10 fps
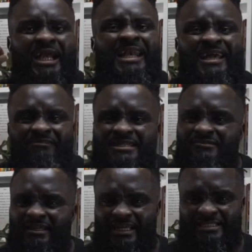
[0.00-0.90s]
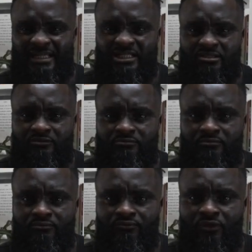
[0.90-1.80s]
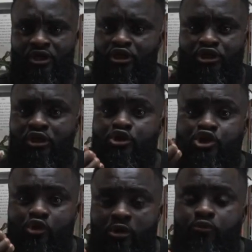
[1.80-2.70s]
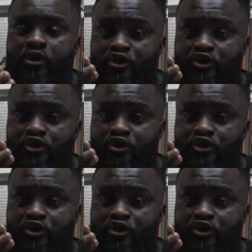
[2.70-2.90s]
clearest realization. They don't show up when